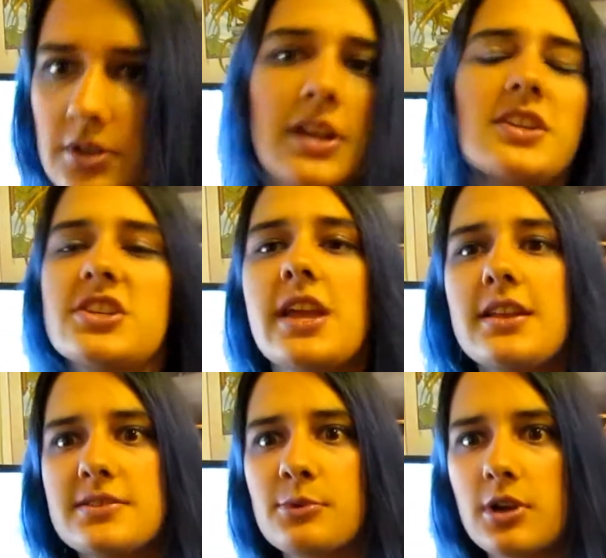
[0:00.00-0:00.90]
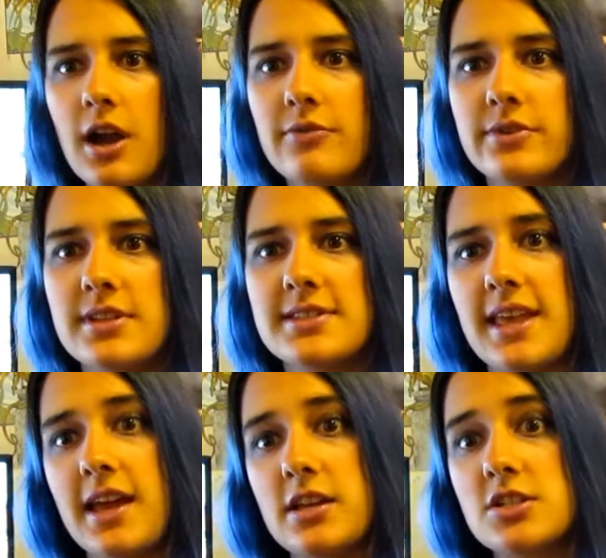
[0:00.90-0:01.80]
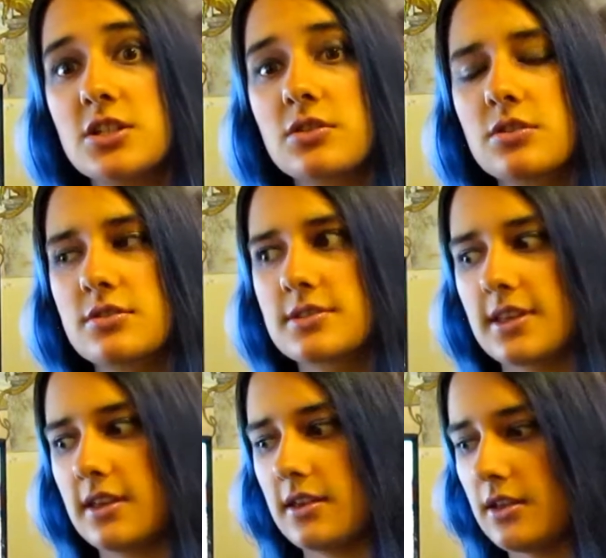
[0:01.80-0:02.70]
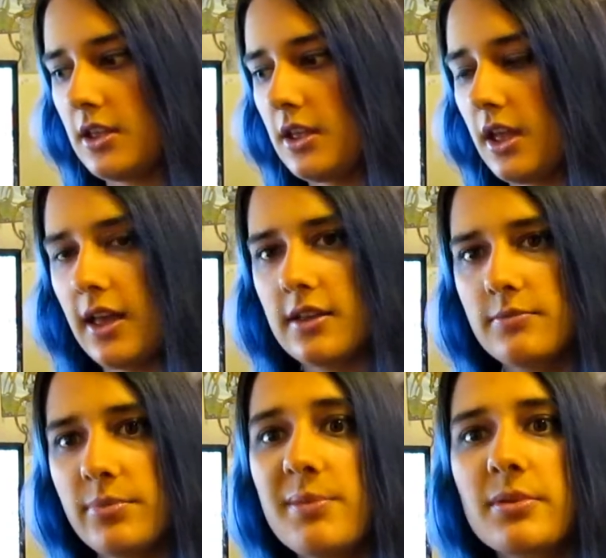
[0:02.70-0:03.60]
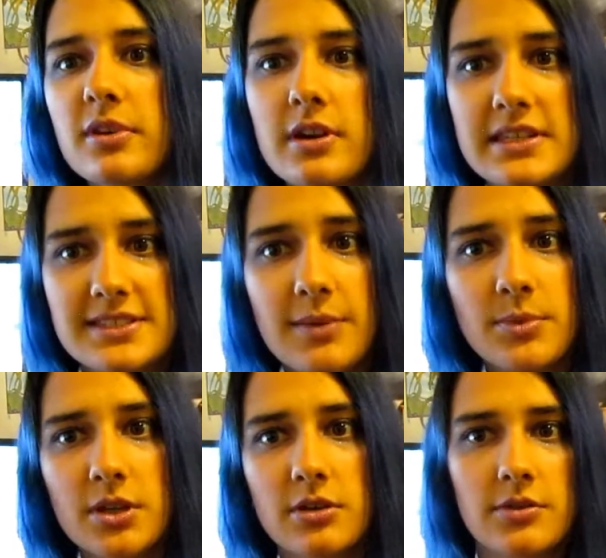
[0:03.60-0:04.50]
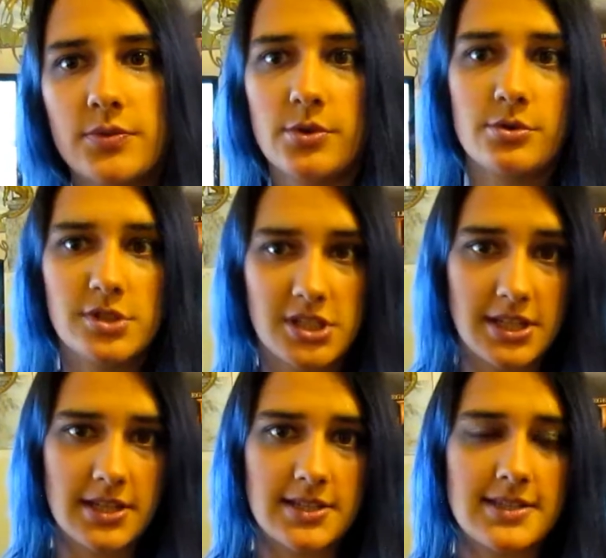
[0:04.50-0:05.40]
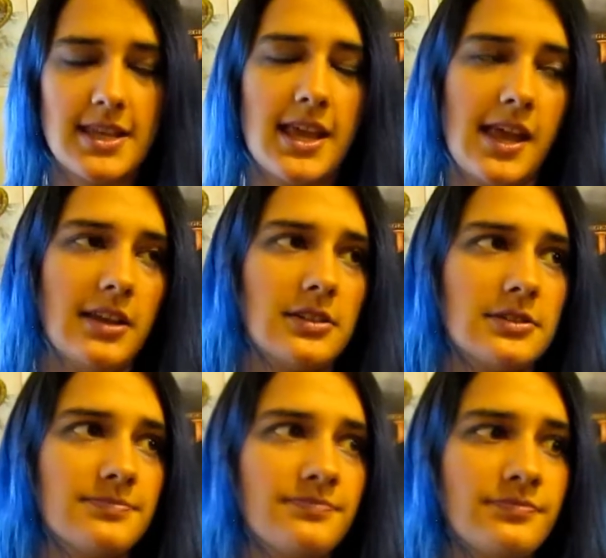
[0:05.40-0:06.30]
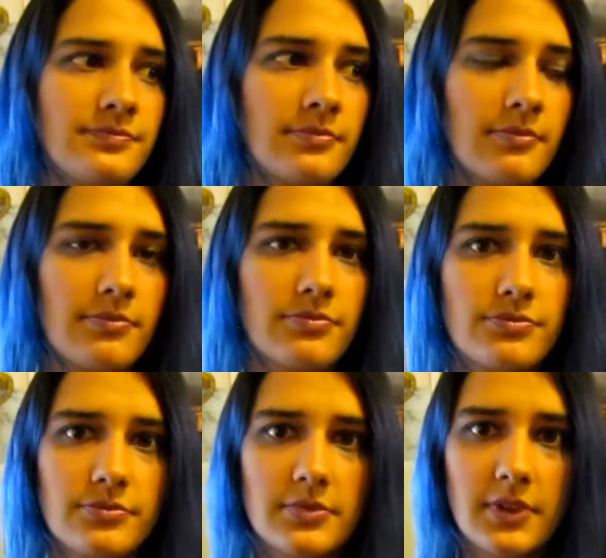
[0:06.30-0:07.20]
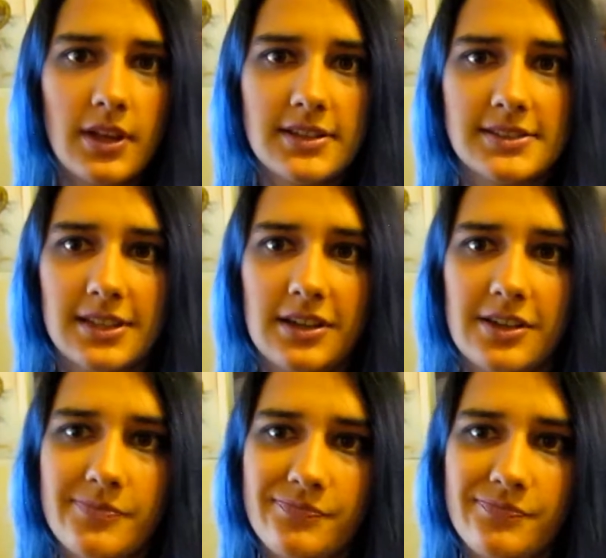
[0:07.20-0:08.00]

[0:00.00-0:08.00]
And she gains more confidence as she learns, like, people are accepting her for who she is, and it's, I'm